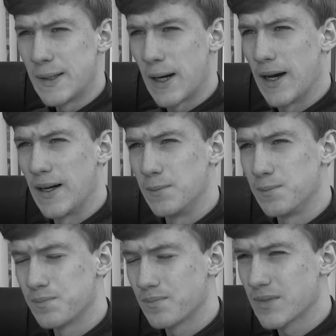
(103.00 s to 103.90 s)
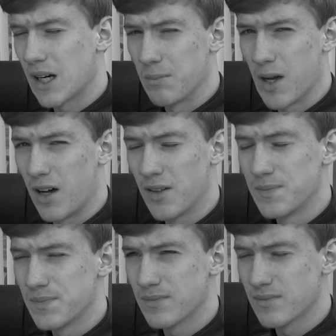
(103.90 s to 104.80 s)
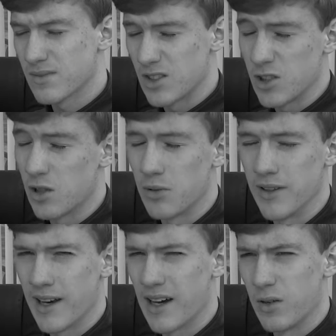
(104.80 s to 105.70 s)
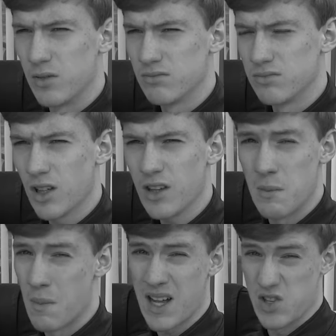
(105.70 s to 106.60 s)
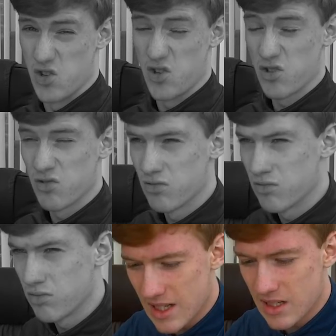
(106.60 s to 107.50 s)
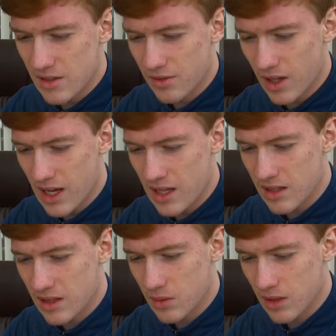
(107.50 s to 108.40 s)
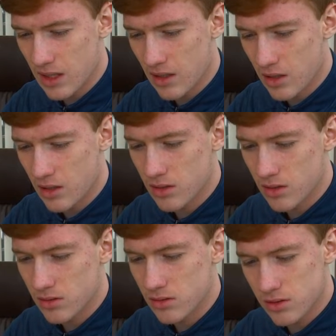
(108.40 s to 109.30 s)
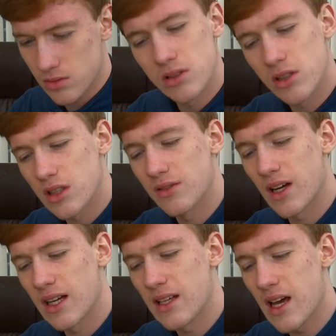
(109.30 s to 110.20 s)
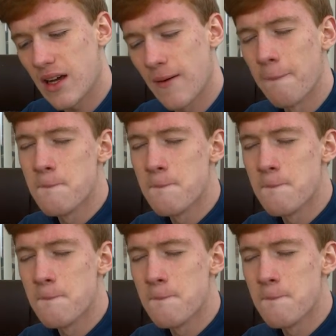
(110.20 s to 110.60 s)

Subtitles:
I'm not, just to point that out, not that it matters. At the end of the flight they were like, oh, come and look at the flight deck,